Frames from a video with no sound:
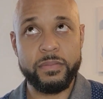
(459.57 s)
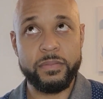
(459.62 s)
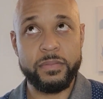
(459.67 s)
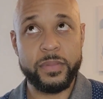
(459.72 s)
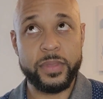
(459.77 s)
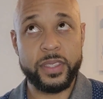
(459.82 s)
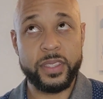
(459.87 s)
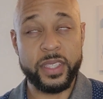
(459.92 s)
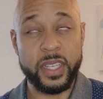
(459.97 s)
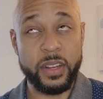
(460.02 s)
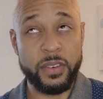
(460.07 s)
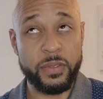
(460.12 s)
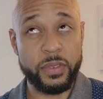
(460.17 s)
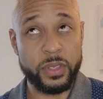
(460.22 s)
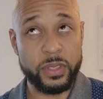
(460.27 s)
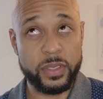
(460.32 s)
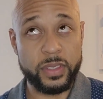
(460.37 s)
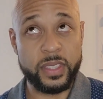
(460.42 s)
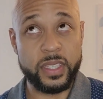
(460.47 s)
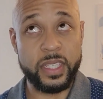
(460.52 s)

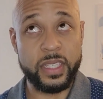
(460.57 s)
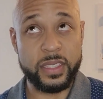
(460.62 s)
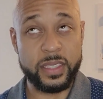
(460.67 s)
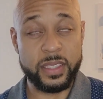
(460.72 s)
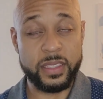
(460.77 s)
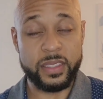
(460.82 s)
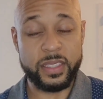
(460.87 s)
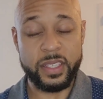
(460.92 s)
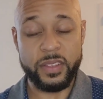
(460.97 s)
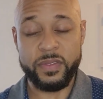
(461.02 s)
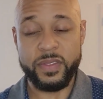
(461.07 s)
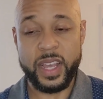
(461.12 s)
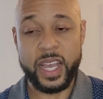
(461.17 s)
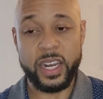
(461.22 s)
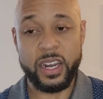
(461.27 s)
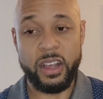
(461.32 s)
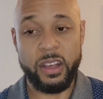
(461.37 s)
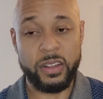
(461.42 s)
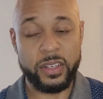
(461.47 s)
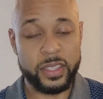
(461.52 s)
several seasons, if not
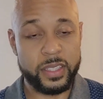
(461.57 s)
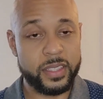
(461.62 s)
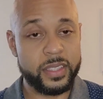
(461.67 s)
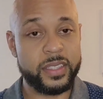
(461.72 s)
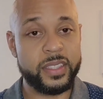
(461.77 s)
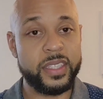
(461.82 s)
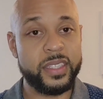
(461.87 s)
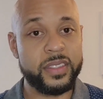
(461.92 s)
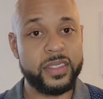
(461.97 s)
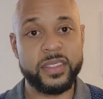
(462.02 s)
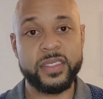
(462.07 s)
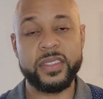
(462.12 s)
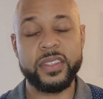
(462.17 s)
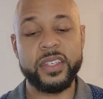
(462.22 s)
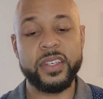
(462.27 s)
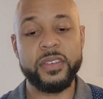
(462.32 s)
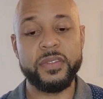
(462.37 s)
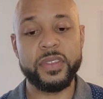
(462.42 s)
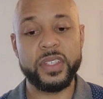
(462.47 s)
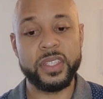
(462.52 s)
all of the seasons
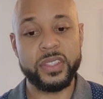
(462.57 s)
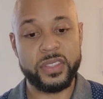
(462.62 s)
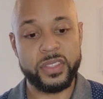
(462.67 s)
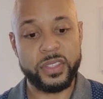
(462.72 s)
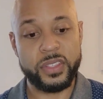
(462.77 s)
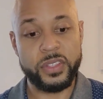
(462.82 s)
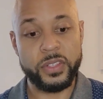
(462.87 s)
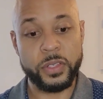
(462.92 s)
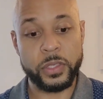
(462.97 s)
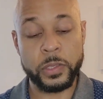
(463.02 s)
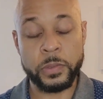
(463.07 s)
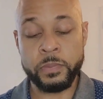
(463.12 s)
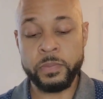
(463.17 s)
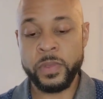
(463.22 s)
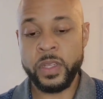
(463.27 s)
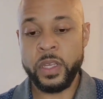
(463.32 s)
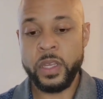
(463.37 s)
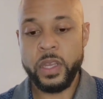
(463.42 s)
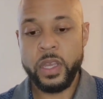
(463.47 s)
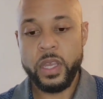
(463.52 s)
of Insecure,
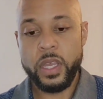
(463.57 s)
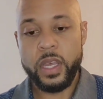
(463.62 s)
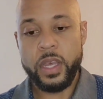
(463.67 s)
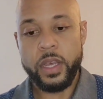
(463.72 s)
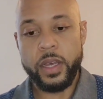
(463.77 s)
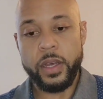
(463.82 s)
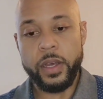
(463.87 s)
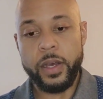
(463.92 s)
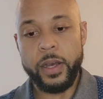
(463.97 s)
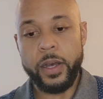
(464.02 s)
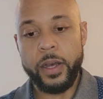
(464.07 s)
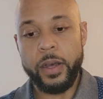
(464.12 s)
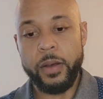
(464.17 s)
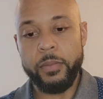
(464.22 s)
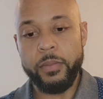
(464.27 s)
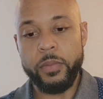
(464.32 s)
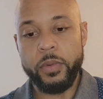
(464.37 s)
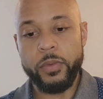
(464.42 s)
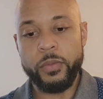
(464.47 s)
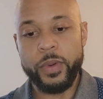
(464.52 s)

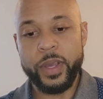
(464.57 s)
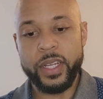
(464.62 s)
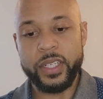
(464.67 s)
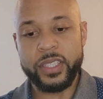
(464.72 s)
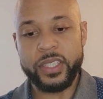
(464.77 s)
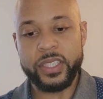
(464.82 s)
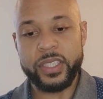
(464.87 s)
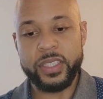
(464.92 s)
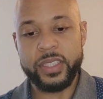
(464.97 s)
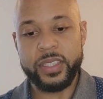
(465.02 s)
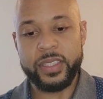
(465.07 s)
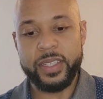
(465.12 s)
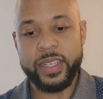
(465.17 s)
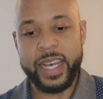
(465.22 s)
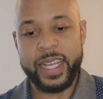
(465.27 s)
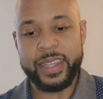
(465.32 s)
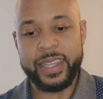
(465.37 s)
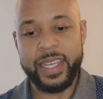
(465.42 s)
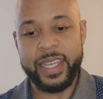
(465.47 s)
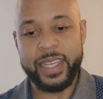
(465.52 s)
um, which I
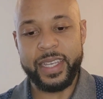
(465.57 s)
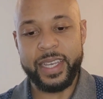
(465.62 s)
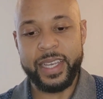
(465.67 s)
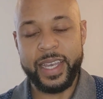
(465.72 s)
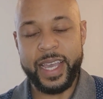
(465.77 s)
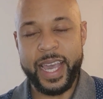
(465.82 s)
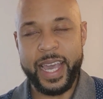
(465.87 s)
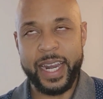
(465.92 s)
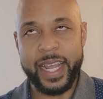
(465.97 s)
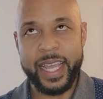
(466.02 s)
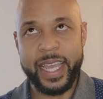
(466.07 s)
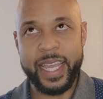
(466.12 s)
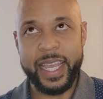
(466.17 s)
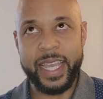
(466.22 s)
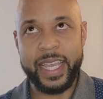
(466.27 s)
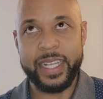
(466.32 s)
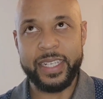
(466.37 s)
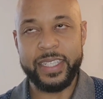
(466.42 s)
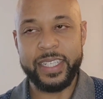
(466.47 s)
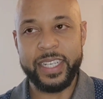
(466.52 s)
think had a
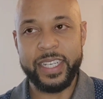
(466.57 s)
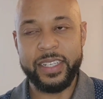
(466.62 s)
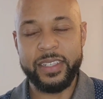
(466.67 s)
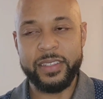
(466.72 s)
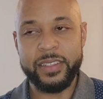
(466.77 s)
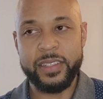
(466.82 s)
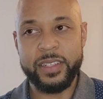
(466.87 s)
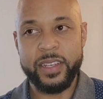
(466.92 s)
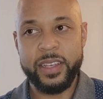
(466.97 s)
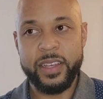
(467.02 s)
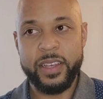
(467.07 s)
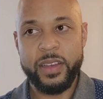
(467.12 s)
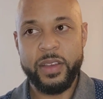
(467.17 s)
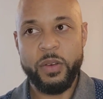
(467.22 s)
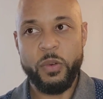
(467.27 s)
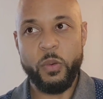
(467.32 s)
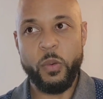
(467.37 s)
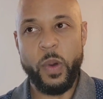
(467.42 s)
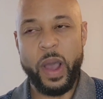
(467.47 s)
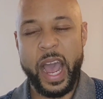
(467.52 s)
hand in
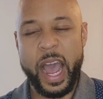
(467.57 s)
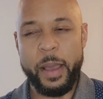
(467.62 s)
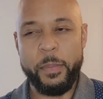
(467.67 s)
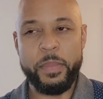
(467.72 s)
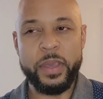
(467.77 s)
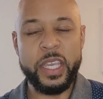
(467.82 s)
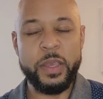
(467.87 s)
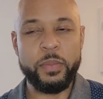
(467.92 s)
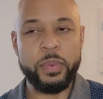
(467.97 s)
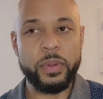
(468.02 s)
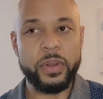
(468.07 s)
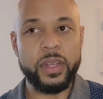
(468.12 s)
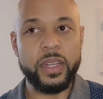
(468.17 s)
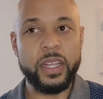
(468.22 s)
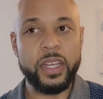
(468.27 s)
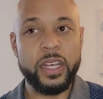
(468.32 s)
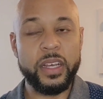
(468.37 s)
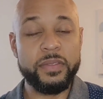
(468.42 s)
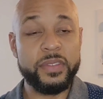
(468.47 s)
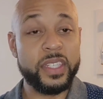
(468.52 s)
why people
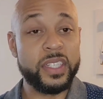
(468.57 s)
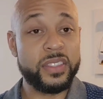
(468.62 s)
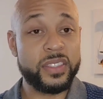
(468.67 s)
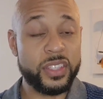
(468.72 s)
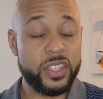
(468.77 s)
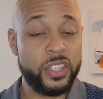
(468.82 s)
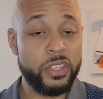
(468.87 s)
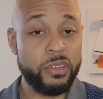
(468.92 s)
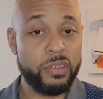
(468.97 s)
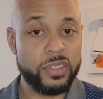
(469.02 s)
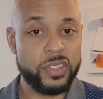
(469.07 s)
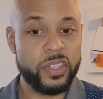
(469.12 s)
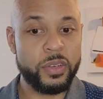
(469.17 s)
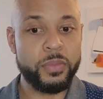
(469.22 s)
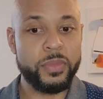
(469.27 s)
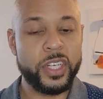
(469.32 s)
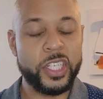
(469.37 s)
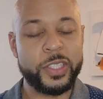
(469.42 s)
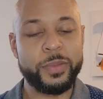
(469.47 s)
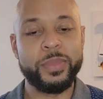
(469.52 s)
loved Insecure so
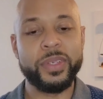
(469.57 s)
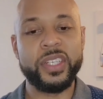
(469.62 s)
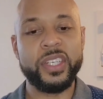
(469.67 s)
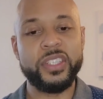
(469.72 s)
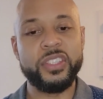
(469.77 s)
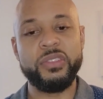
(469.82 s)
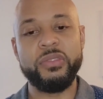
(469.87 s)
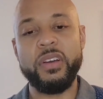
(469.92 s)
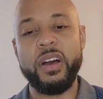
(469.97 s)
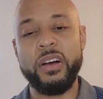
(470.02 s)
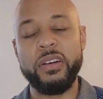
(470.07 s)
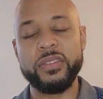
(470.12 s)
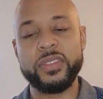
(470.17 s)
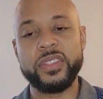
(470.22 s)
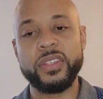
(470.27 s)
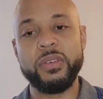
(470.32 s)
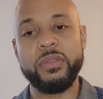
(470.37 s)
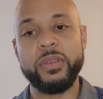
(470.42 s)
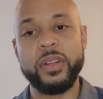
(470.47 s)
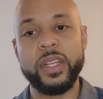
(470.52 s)
much because you
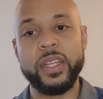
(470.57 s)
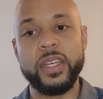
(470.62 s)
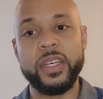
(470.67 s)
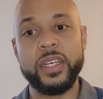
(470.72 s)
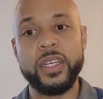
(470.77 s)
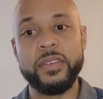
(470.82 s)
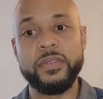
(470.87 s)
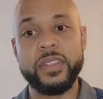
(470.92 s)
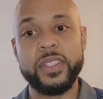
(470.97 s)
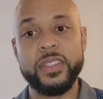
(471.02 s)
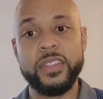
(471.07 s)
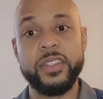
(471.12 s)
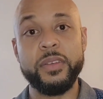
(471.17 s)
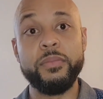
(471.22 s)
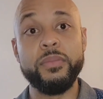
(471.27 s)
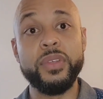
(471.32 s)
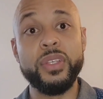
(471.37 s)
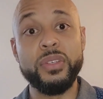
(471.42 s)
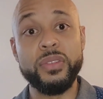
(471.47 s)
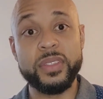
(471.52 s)
also loved the
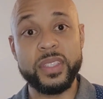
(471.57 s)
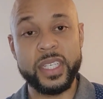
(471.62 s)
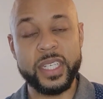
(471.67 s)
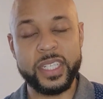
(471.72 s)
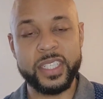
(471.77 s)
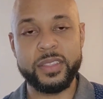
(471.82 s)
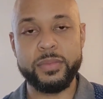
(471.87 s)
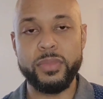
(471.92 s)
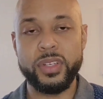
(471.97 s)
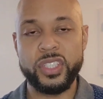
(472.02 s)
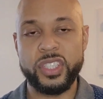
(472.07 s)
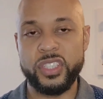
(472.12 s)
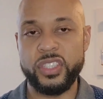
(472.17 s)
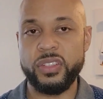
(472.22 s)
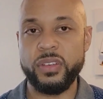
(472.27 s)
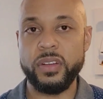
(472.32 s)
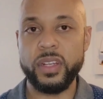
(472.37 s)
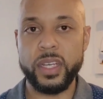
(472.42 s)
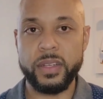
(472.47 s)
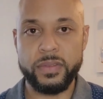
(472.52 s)
music as much as
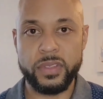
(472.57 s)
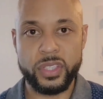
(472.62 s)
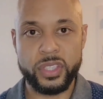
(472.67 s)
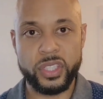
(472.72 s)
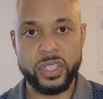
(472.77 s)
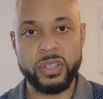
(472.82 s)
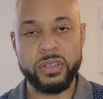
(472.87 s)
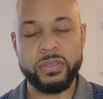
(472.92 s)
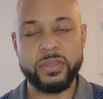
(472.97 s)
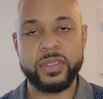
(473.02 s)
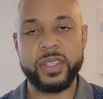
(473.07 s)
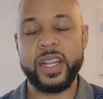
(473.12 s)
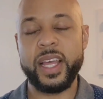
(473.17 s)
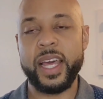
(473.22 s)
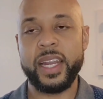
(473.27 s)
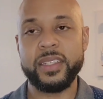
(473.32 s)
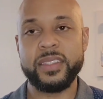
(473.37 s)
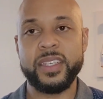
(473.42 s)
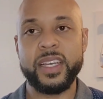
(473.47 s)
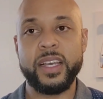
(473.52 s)
you loved the shows. A
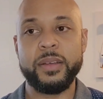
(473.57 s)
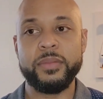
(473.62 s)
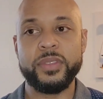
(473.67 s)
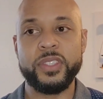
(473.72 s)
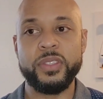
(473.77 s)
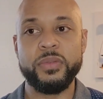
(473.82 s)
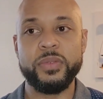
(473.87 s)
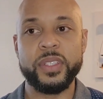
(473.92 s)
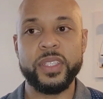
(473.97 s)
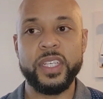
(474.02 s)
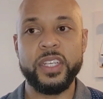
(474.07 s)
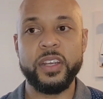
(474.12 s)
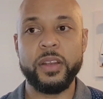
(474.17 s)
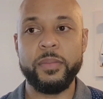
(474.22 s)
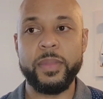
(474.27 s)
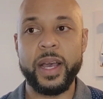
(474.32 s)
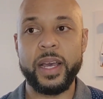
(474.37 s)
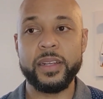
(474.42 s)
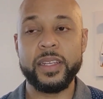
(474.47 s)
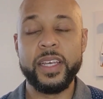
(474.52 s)
lot of times you would hear
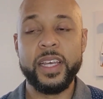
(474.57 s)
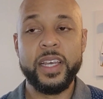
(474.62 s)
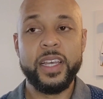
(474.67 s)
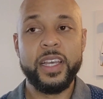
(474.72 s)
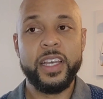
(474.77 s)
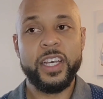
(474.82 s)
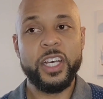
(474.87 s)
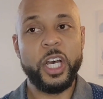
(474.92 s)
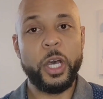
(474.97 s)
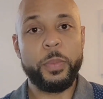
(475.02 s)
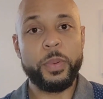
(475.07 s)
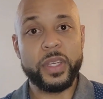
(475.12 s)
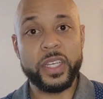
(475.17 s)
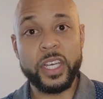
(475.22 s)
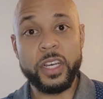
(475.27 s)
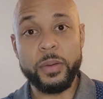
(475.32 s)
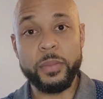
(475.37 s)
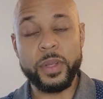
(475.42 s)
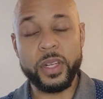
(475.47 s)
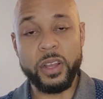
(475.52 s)
about up and
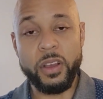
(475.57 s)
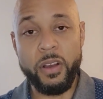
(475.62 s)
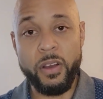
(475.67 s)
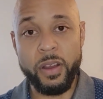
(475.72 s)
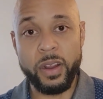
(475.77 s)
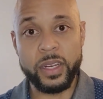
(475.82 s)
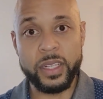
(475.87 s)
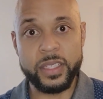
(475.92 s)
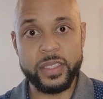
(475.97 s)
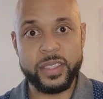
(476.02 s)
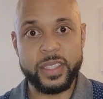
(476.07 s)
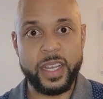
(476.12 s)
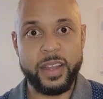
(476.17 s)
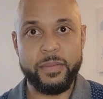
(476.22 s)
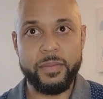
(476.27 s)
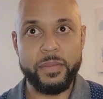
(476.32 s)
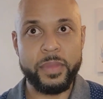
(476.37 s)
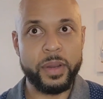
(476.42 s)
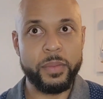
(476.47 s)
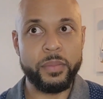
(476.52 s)
coming artists. I
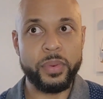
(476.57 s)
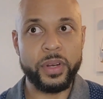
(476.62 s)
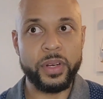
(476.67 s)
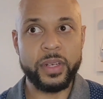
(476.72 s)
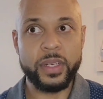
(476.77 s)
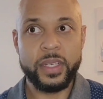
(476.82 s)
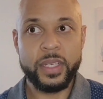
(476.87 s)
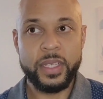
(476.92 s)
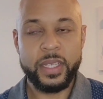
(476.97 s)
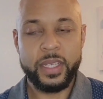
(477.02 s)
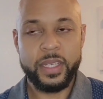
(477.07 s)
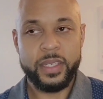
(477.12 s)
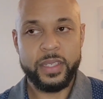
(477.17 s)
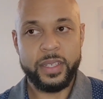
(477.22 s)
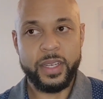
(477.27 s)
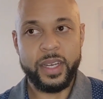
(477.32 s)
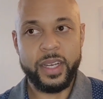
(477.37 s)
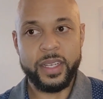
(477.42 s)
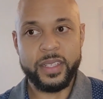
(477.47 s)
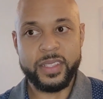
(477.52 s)
remember
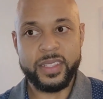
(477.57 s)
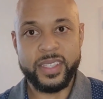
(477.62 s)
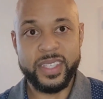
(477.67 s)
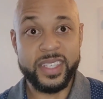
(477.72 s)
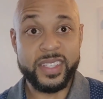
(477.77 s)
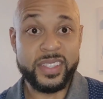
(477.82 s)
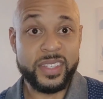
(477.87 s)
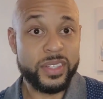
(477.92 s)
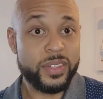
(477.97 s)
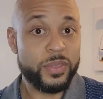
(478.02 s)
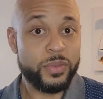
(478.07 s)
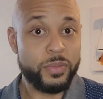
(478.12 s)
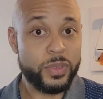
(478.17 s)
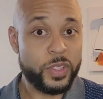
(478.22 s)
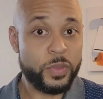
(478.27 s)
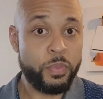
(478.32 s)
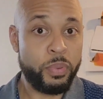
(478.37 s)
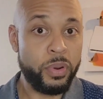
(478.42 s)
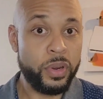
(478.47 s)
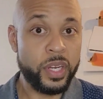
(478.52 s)
uh, SZA was
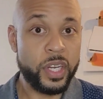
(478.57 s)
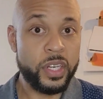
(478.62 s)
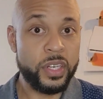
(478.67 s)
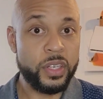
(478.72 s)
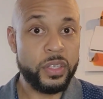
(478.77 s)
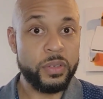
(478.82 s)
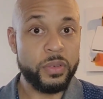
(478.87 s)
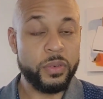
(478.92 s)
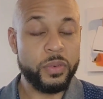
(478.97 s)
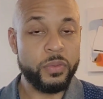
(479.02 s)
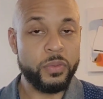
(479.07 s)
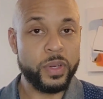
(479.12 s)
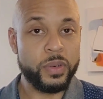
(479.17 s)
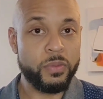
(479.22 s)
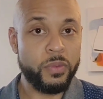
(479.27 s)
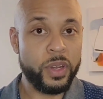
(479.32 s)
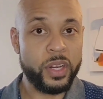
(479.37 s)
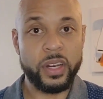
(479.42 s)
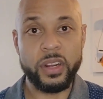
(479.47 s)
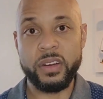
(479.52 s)
pretty new when
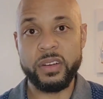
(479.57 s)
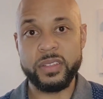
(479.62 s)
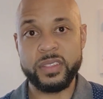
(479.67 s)
one of her